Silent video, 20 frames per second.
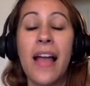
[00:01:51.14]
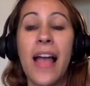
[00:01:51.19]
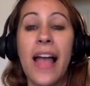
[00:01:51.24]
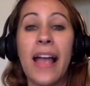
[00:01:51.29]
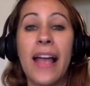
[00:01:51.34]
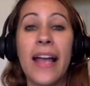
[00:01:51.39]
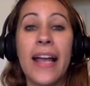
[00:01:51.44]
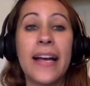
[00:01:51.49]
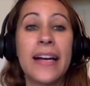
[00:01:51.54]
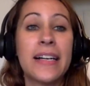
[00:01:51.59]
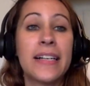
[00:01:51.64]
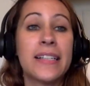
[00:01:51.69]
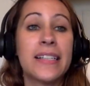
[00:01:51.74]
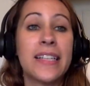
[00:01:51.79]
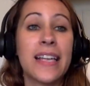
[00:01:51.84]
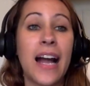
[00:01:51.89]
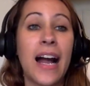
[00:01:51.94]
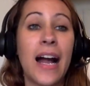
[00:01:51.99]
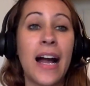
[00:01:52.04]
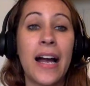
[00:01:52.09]

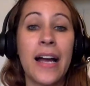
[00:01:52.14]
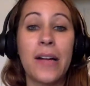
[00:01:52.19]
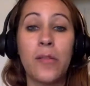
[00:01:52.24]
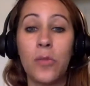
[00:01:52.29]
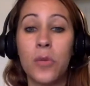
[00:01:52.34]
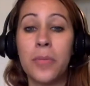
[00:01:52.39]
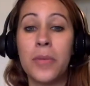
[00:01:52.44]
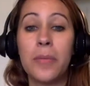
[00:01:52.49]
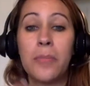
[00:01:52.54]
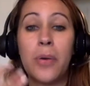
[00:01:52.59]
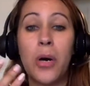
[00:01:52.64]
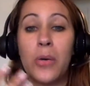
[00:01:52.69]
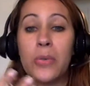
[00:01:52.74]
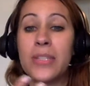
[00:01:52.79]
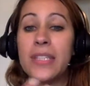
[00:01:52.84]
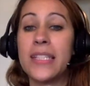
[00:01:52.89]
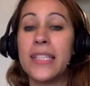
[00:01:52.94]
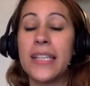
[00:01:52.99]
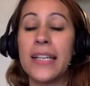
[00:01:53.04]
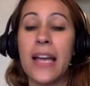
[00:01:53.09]
And I will be
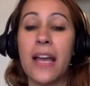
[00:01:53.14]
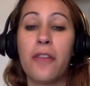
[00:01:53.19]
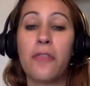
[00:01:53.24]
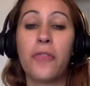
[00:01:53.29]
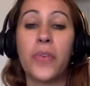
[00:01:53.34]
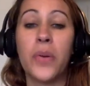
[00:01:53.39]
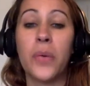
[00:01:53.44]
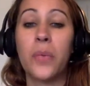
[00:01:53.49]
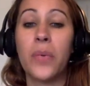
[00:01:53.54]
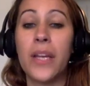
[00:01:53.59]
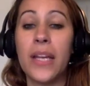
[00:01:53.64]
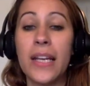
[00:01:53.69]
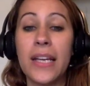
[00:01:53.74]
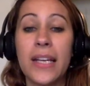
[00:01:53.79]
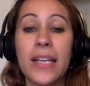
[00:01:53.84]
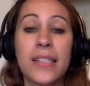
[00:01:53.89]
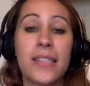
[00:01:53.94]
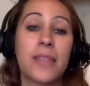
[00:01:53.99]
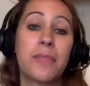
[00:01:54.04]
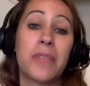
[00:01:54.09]
posting every
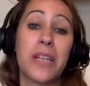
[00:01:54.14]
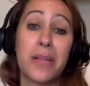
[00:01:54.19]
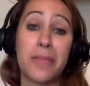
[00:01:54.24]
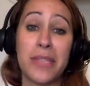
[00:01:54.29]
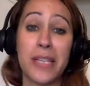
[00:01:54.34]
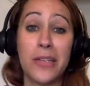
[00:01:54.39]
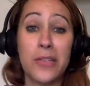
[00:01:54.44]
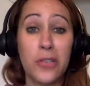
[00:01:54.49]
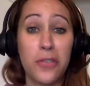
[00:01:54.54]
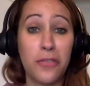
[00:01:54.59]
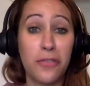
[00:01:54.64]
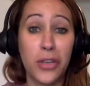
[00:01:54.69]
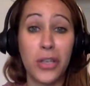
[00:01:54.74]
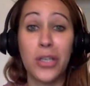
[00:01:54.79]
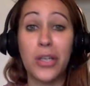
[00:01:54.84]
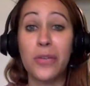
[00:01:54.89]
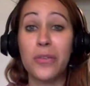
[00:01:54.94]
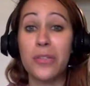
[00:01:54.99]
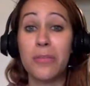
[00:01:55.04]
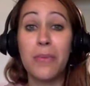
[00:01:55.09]
week. Sometimes I do
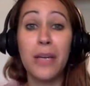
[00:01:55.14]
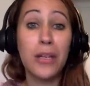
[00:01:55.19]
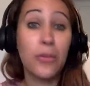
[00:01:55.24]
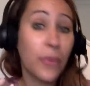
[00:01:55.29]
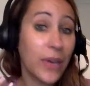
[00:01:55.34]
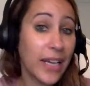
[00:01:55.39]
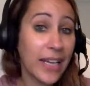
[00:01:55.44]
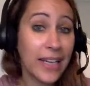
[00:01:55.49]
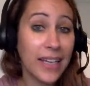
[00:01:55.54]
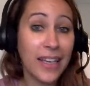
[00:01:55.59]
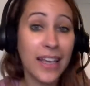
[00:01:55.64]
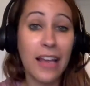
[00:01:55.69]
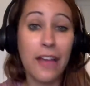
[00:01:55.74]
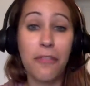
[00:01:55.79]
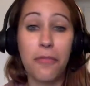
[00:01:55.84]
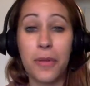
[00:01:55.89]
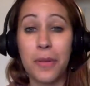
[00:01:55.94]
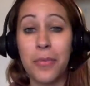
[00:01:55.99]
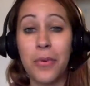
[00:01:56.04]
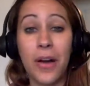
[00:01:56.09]
videos midweek.
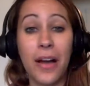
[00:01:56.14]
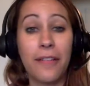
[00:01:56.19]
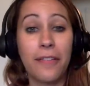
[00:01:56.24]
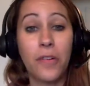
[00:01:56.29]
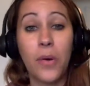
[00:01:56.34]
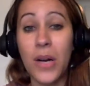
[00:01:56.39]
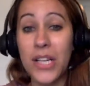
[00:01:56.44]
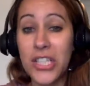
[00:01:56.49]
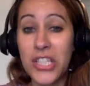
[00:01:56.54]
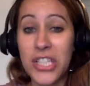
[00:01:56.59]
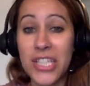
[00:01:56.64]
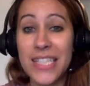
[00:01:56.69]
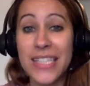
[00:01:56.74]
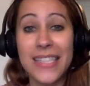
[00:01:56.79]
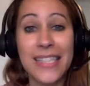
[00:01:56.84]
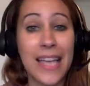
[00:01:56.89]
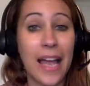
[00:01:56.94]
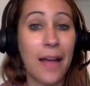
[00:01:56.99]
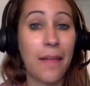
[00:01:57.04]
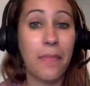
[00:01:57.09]
If people have
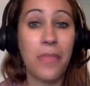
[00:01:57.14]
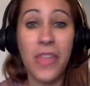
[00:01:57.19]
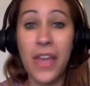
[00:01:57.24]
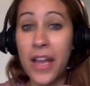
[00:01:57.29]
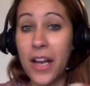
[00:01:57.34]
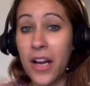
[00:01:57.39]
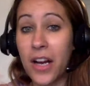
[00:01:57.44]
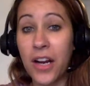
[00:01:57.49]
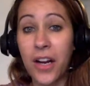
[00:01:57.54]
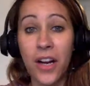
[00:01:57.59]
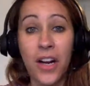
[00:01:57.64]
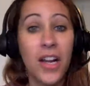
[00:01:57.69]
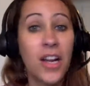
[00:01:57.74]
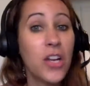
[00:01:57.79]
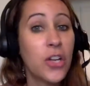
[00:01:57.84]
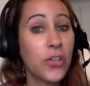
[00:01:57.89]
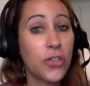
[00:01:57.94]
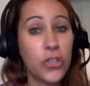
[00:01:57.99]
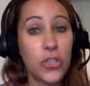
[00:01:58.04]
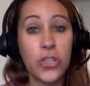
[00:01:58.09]
questions, I'm there
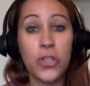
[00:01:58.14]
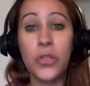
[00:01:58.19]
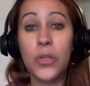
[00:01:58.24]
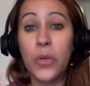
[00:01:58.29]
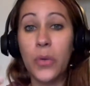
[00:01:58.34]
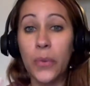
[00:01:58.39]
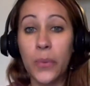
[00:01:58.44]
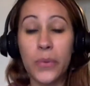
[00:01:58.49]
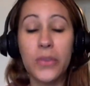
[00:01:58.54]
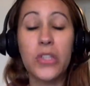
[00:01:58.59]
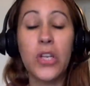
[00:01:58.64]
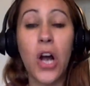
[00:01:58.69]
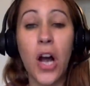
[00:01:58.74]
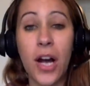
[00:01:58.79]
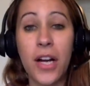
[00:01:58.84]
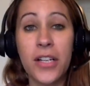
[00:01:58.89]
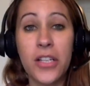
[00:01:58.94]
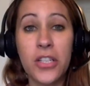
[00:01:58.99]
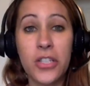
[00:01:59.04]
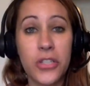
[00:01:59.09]
to
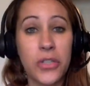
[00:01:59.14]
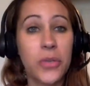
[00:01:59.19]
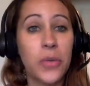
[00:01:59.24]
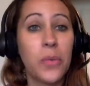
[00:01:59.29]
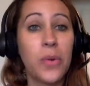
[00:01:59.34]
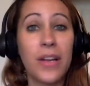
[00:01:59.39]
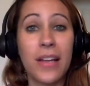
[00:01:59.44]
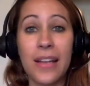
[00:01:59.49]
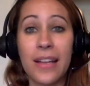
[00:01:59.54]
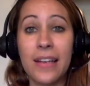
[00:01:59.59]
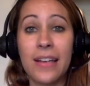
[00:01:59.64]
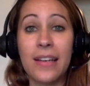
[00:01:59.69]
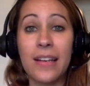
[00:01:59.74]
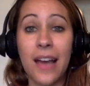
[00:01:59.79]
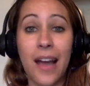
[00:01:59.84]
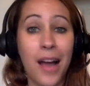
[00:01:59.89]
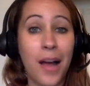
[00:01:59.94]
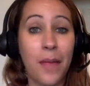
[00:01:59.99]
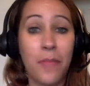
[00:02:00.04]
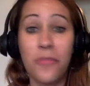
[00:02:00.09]
talk to you in
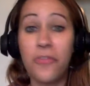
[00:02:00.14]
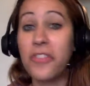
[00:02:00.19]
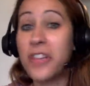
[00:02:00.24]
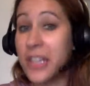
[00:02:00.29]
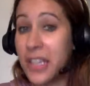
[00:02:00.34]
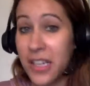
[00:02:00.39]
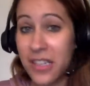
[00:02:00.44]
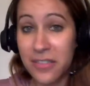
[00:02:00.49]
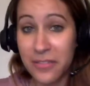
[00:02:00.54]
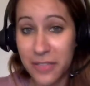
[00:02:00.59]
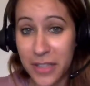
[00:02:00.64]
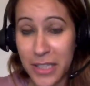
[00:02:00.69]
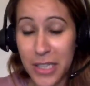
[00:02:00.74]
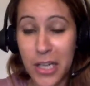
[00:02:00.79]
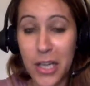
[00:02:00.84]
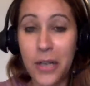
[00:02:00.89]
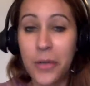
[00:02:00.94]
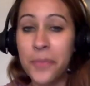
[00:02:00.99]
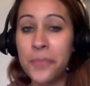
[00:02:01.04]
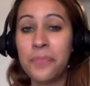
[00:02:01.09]
via a
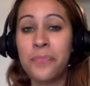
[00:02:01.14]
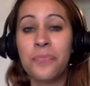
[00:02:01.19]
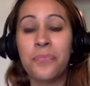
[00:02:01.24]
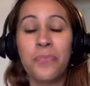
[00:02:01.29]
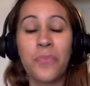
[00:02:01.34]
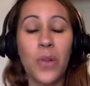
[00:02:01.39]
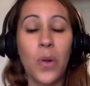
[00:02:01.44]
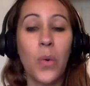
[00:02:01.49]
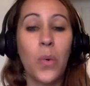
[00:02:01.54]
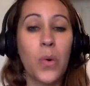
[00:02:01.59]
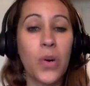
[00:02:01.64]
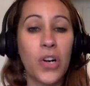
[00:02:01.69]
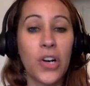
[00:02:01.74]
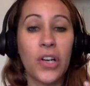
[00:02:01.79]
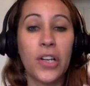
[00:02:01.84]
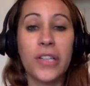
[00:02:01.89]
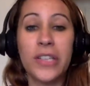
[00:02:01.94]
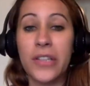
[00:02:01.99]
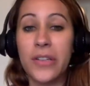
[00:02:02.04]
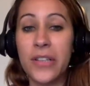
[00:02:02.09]
video,
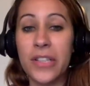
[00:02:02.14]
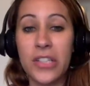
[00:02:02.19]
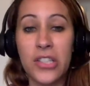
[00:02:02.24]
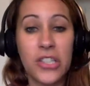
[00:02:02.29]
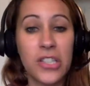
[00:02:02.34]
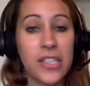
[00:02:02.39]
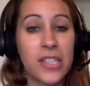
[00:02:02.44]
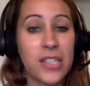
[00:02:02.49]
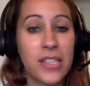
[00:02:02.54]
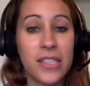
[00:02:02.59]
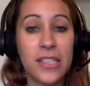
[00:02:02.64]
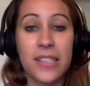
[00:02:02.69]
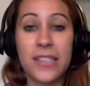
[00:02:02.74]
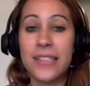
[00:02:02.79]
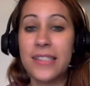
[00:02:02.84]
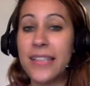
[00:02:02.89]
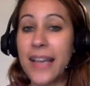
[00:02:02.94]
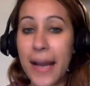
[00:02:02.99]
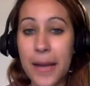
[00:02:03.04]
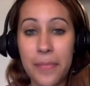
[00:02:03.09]
or you can just
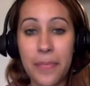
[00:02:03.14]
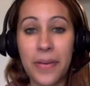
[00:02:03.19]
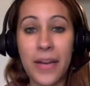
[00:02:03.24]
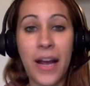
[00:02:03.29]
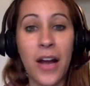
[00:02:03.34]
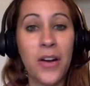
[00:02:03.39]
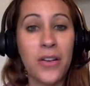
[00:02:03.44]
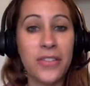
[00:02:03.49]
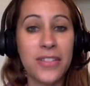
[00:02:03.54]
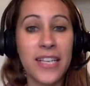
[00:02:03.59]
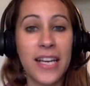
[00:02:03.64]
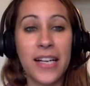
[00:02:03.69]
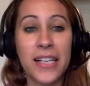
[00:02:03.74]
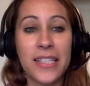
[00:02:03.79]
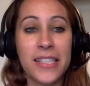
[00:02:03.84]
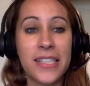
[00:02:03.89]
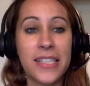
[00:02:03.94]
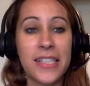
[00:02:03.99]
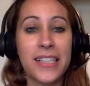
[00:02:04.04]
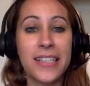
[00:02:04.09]
type it out,
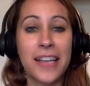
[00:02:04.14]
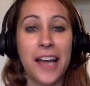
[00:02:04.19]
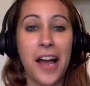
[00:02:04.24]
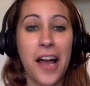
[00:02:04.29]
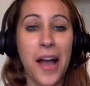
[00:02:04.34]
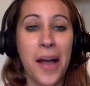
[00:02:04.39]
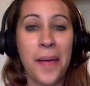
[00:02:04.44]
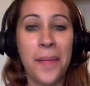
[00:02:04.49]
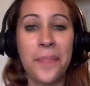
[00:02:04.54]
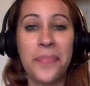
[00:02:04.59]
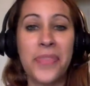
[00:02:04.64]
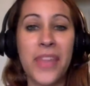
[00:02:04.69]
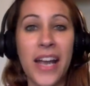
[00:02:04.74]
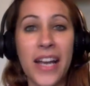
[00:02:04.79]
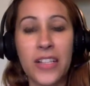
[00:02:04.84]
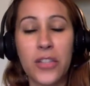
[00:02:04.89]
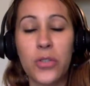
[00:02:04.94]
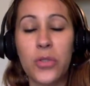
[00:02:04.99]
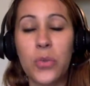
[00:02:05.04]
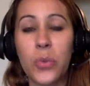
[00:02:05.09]
text it,
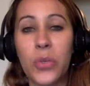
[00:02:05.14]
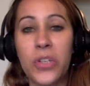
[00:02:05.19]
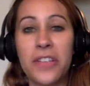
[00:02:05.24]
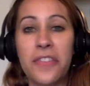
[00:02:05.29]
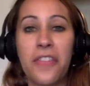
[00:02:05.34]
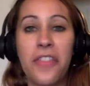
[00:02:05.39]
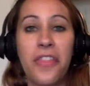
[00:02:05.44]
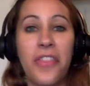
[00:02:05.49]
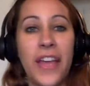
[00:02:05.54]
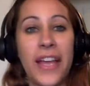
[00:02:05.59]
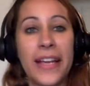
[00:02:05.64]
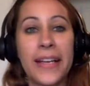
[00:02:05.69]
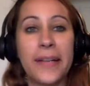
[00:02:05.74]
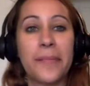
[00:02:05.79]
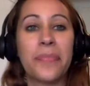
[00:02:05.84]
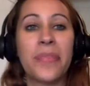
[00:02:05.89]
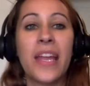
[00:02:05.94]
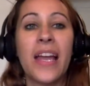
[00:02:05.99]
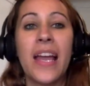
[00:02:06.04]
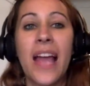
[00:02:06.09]
that sort of
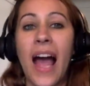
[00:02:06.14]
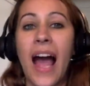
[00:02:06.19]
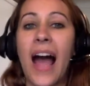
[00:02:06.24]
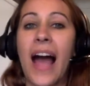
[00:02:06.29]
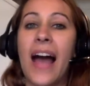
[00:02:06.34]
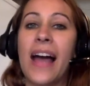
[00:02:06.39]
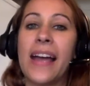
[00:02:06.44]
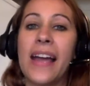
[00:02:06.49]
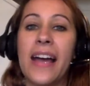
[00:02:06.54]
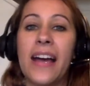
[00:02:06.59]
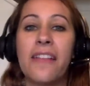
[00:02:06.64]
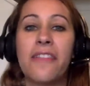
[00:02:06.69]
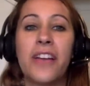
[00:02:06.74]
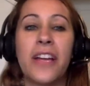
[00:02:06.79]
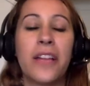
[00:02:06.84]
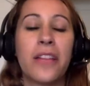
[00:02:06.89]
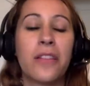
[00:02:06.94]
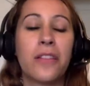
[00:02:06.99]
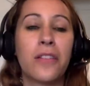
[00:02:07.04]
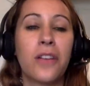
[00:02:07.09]
thing.
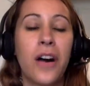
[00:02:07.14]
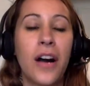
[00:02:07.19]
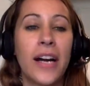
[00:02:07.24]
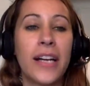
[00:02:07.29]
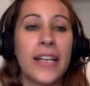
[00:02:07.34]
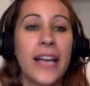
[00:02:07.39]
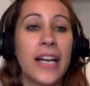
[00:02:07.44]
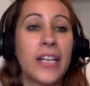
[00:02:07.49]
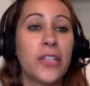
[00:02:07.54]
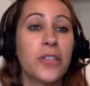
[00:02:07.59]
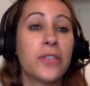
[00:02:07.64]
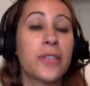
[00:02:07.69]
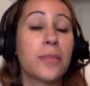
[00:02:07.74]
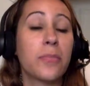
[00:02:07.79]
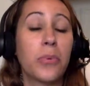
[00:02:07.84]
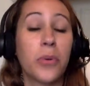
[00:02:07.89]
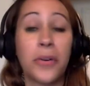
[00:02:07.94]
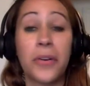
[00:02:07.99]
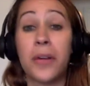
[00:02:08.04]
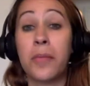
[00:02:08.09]
I use a
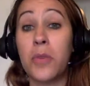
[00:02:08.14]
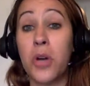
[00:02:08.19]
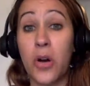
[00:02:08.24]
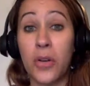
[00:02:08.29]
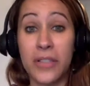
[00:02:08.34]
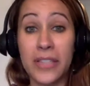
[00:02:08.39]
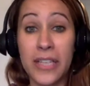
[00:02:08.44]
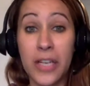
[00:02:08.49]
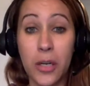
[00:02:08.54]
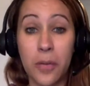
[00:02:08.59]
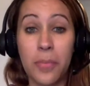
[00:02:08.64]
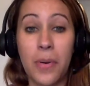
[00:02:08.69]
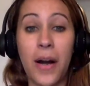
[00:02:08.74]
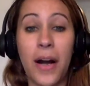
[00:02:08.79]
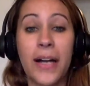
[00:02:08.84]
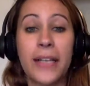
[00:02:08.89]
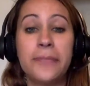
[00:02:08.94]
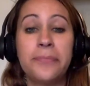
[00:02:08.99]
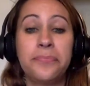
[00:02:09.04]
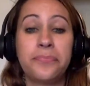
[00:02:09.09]
program called
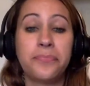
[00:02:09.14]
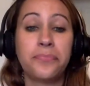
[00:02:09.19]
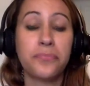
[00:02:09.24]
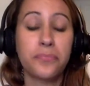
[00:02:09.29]
Nearpod.